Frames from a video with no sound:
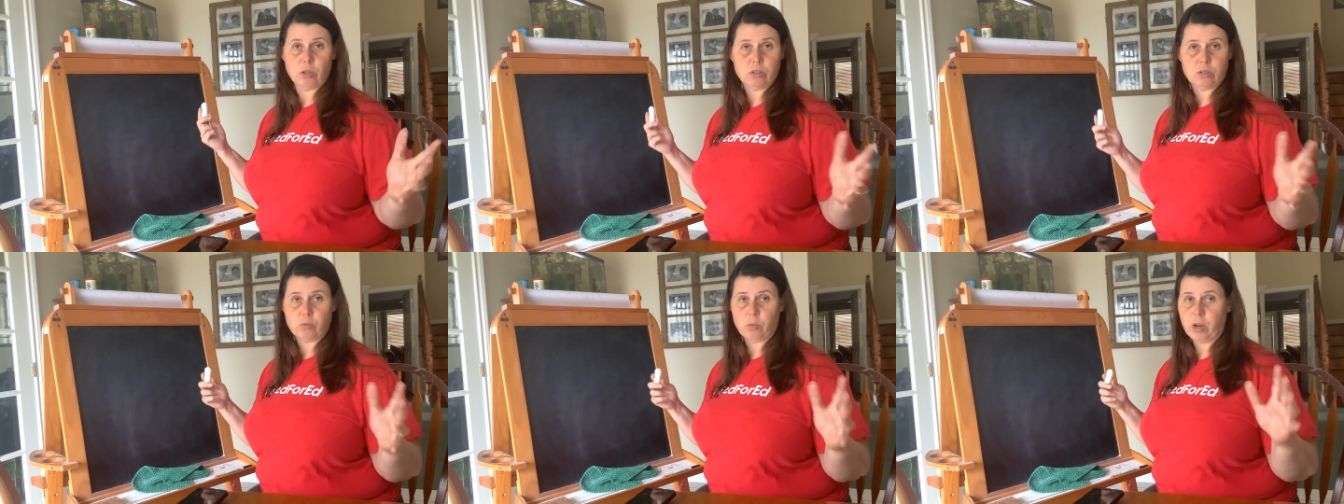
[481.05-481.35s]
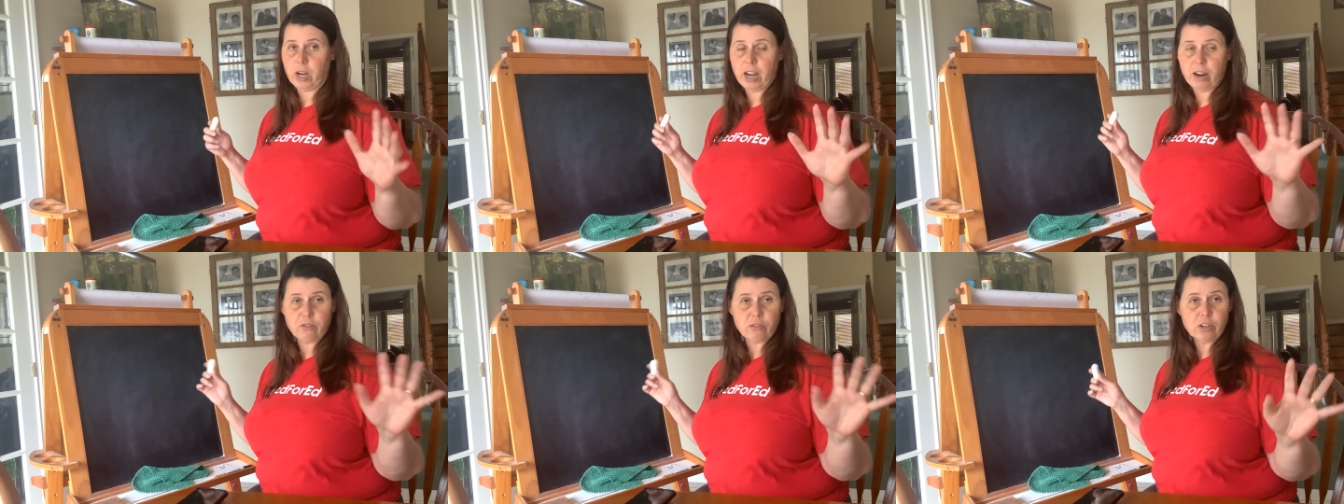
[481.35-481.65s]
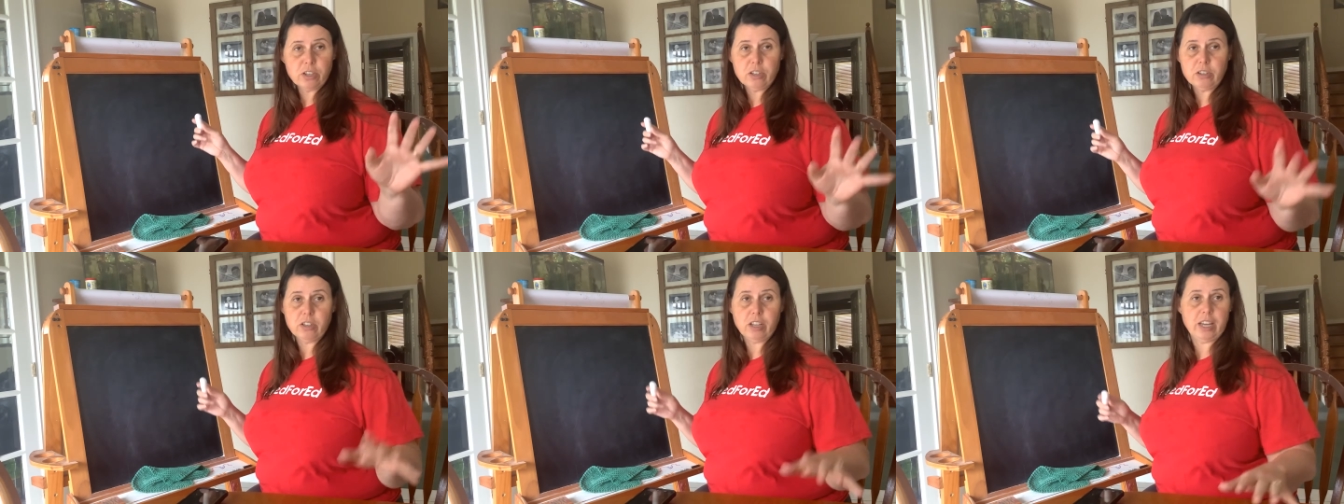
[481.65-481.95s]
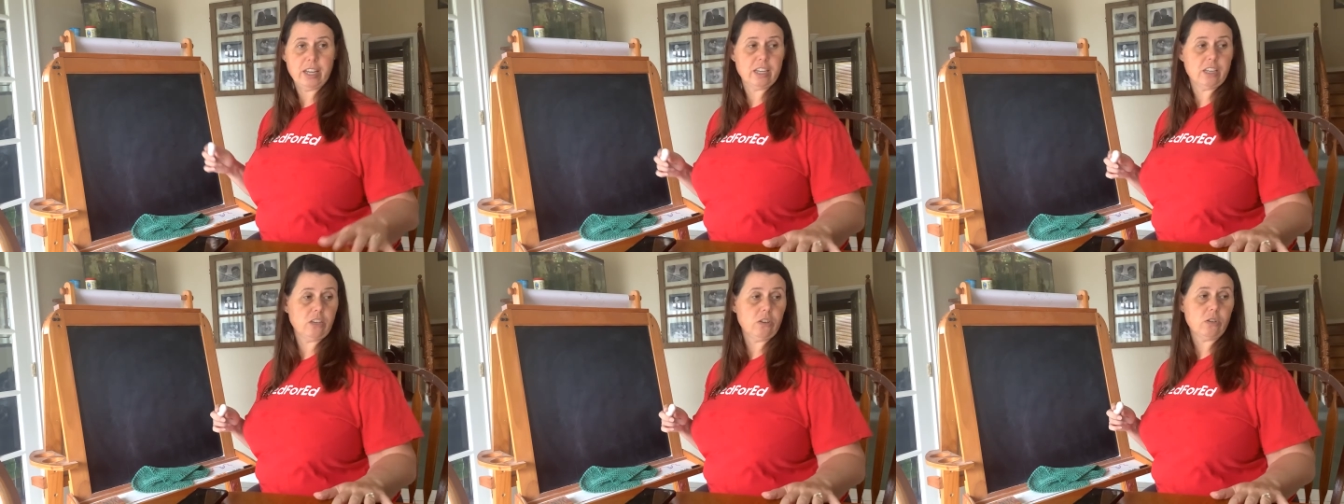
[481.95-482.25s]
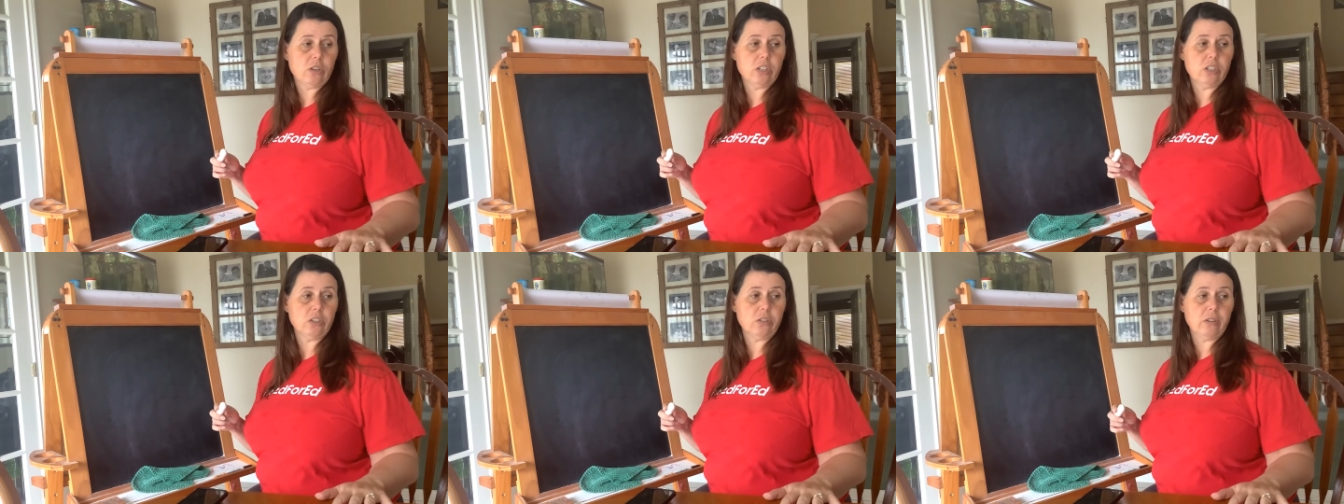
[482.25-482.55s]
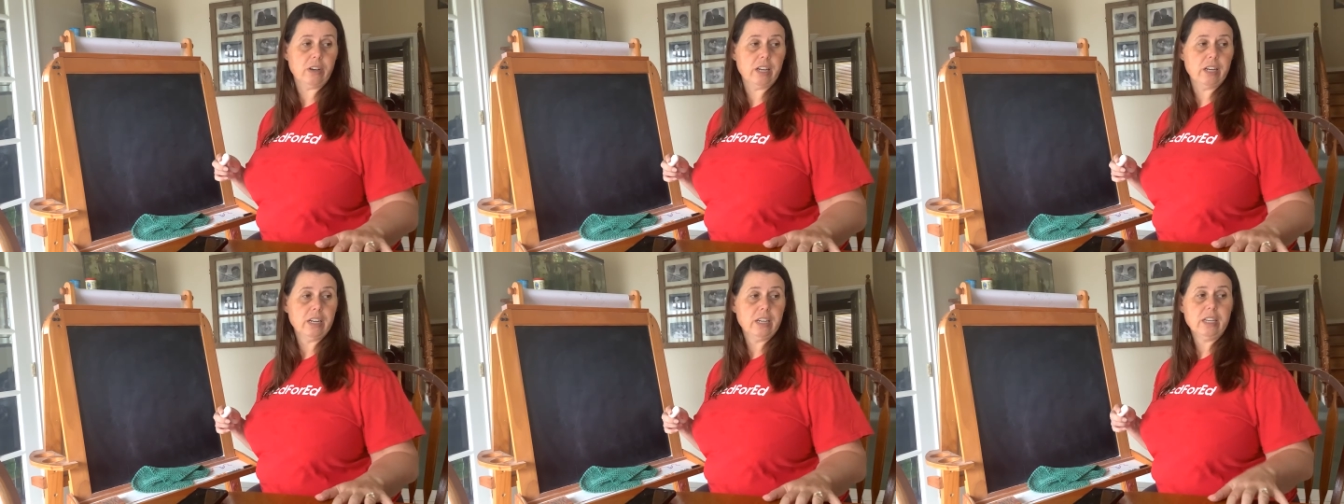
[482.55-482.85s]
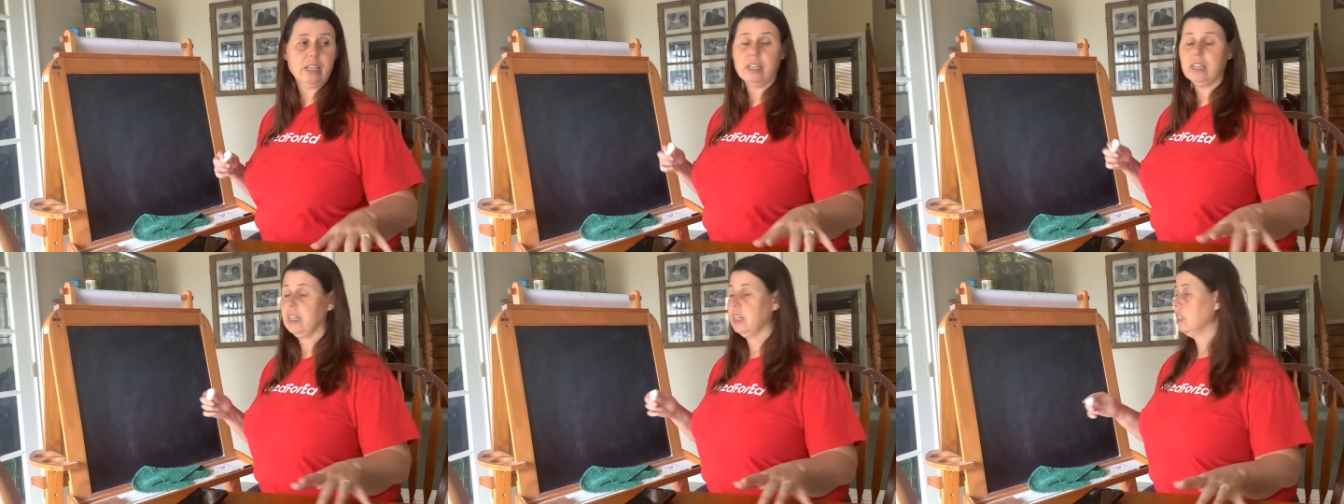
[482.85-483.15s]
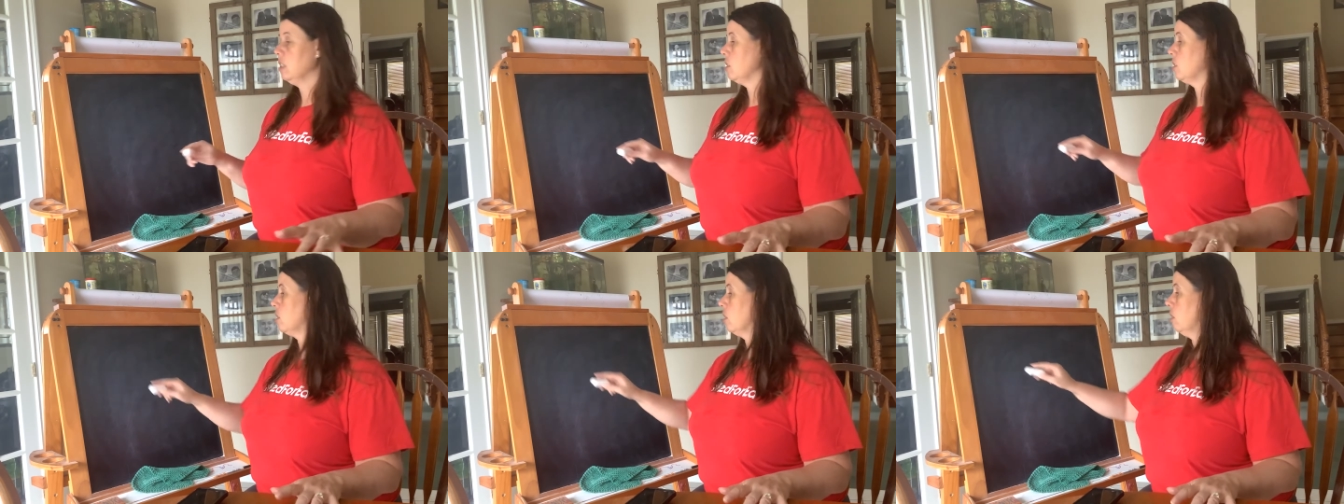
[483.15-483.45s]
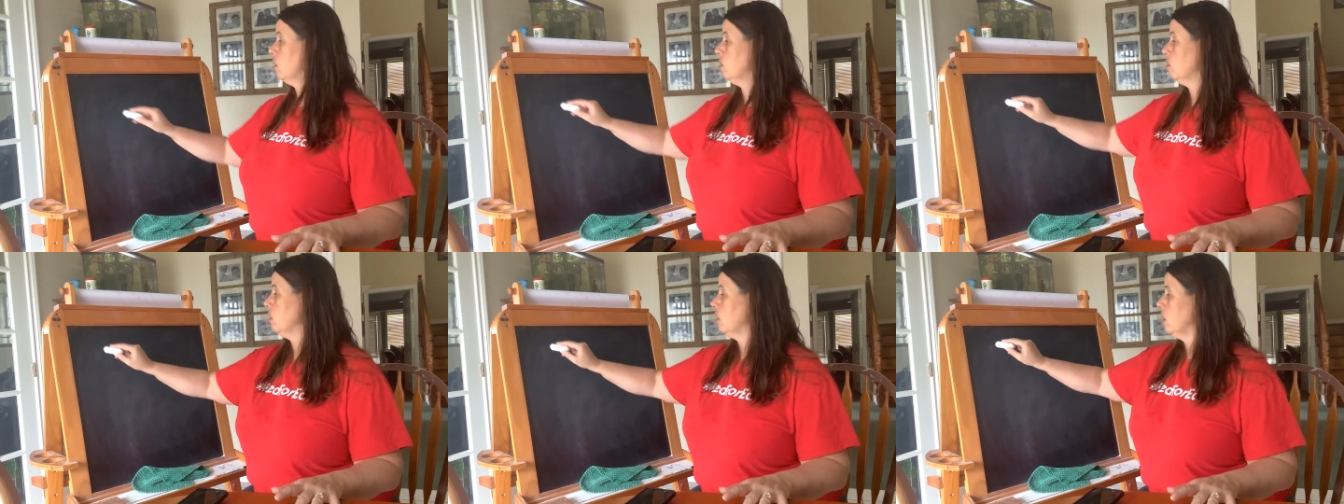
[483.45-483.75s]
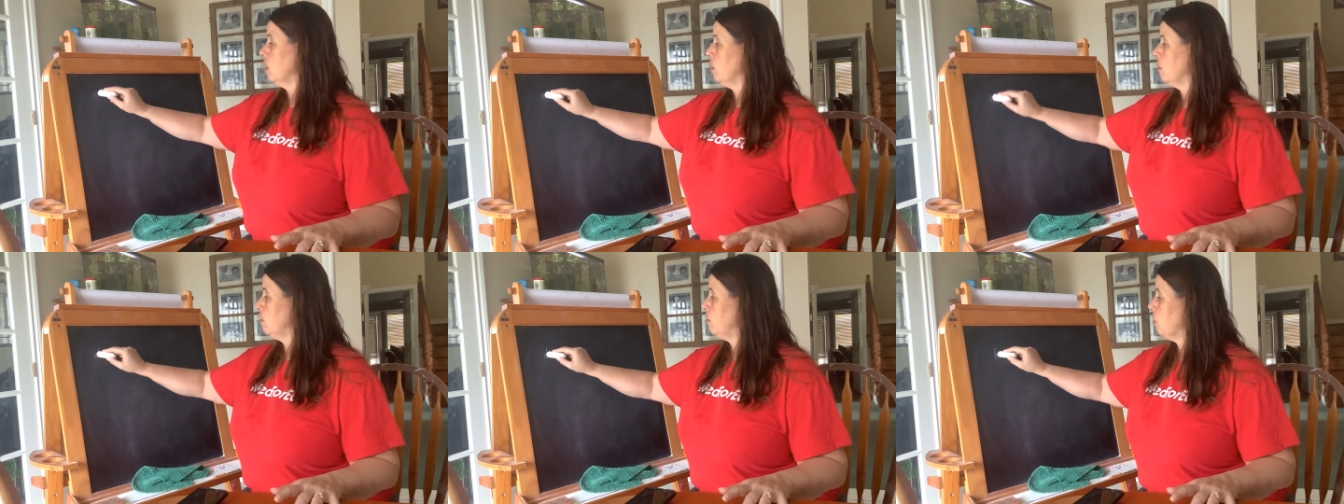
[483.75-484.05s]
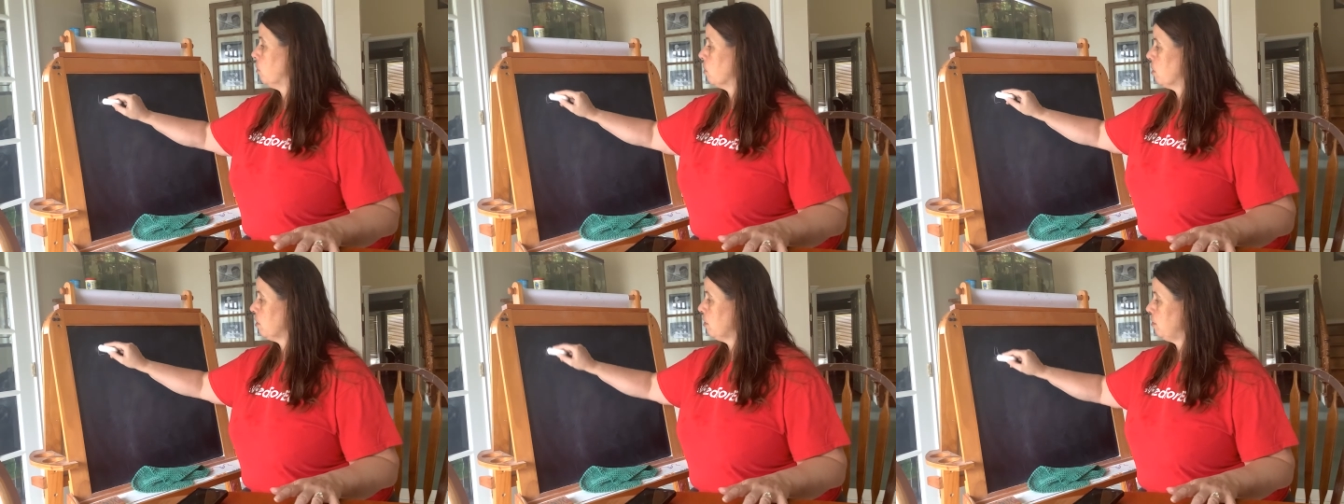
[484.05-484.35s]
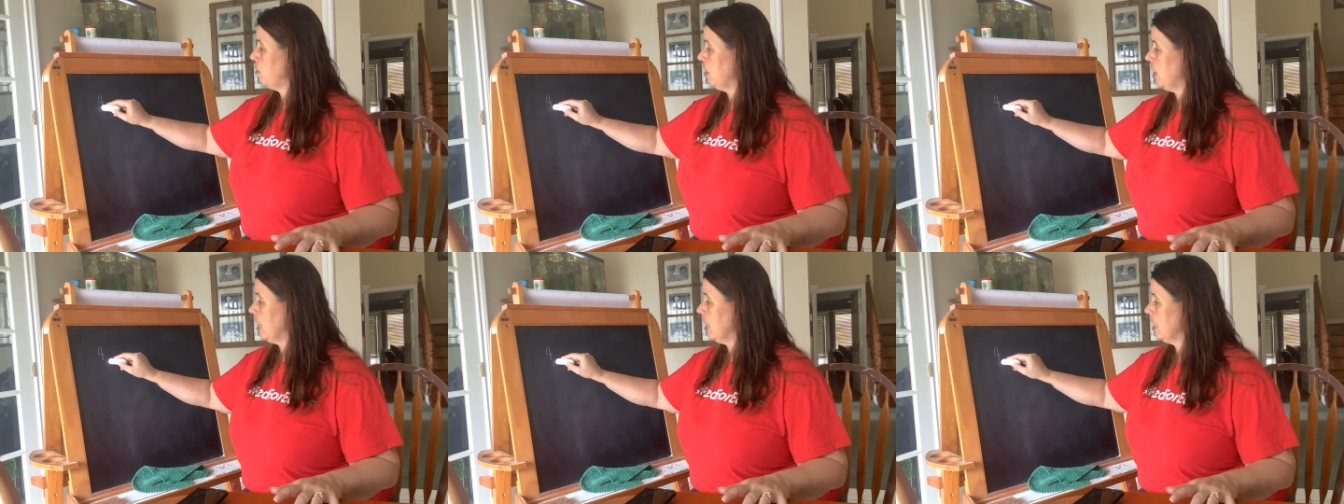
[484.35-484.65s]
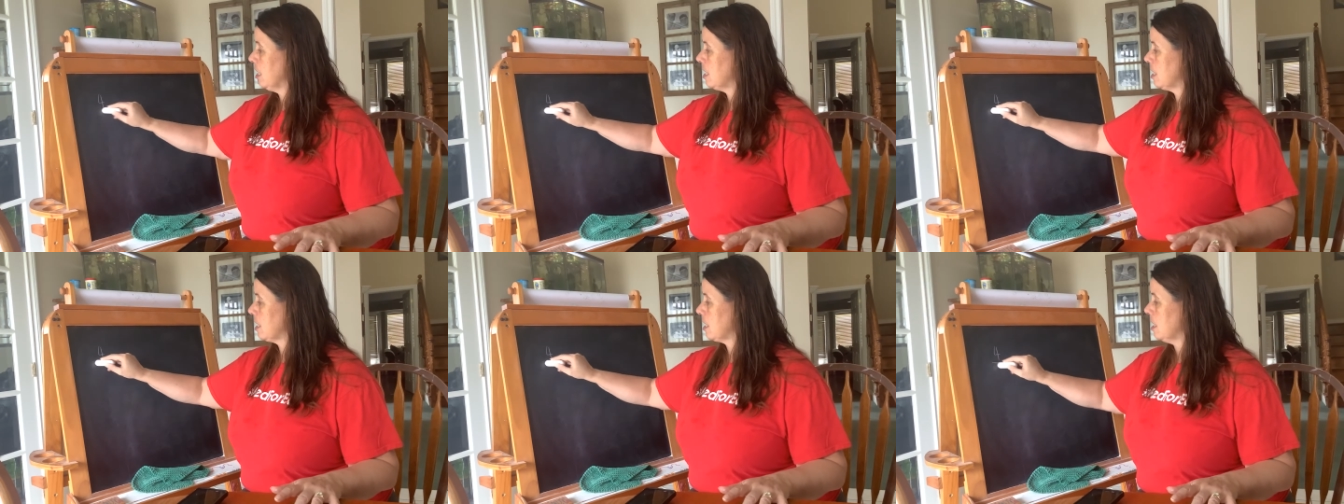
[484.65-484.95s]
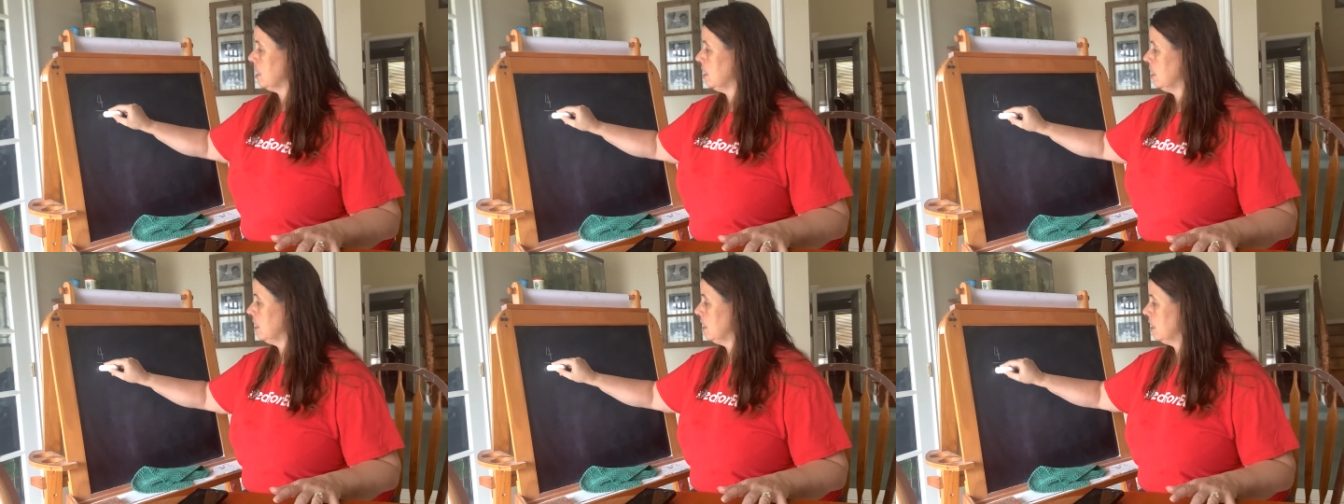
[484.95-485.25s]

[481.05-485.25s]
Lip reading: Whatever you like, you can do it. So 4/5.